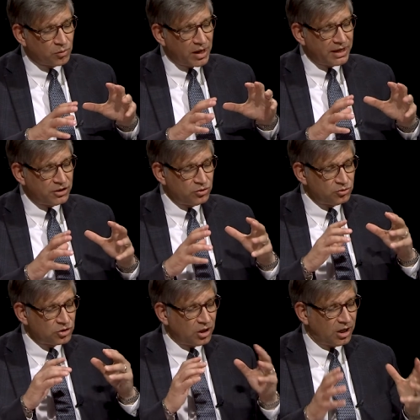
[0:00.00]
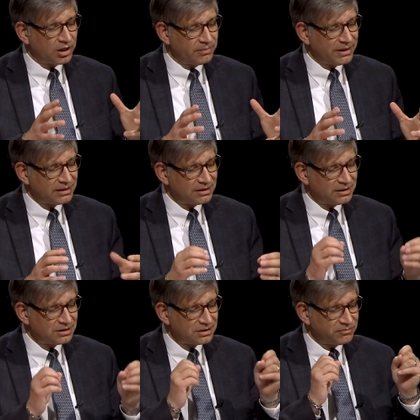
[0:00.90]
way you talk about
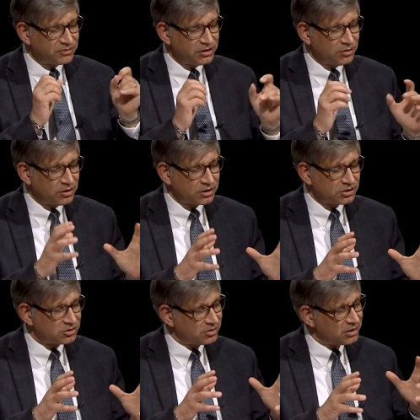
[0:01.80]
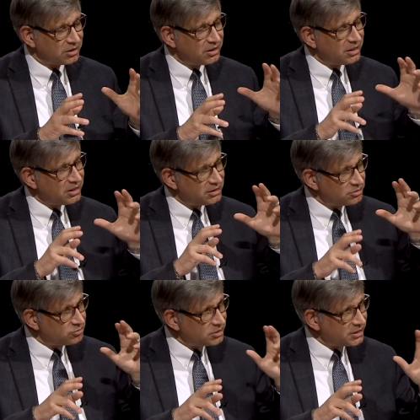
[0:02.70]
the symphony orchestra
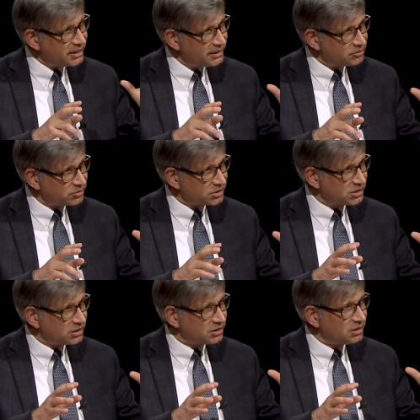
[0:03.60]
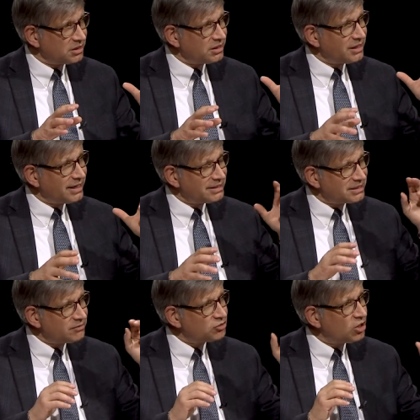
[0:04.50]
is really interesting.
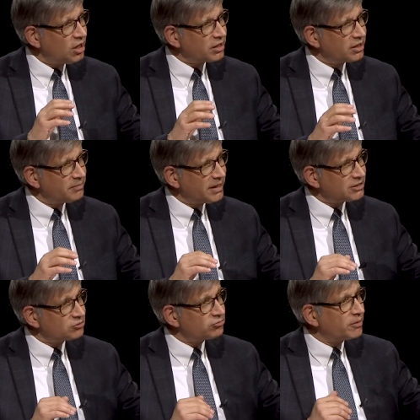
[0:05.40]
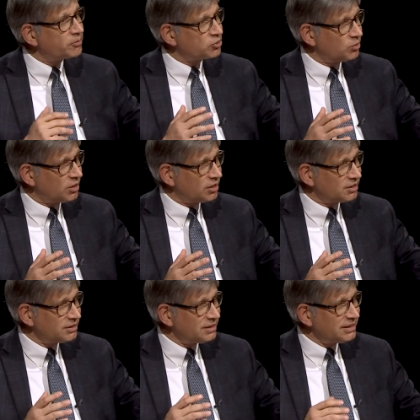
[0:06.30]
Instead of talking about the
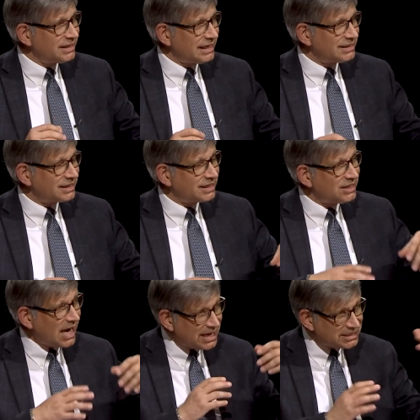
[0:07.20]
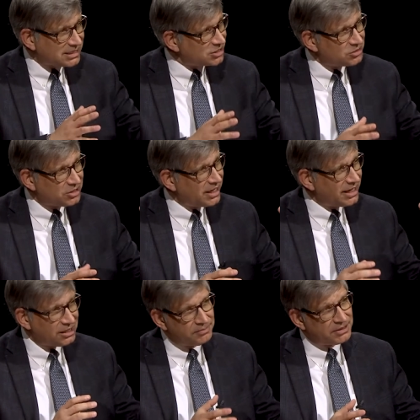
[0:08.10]
repertoire, and the classical
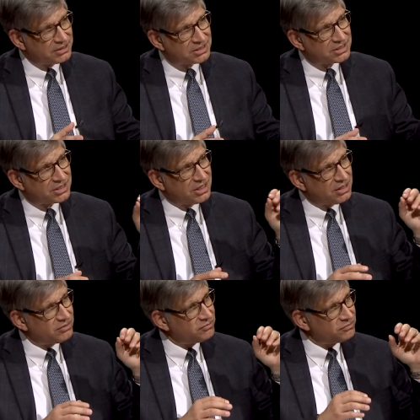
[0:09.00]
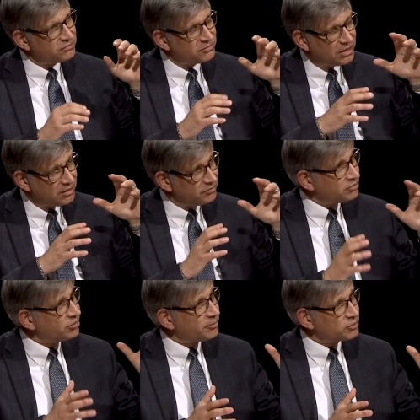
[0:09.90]
elements of, of
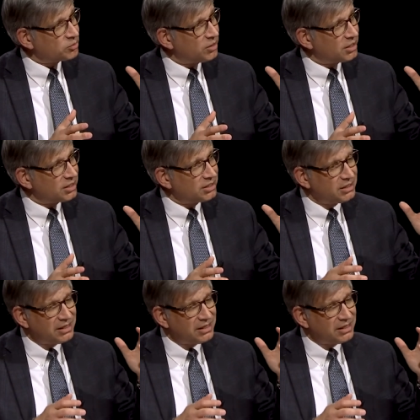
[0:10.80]
the repertoire.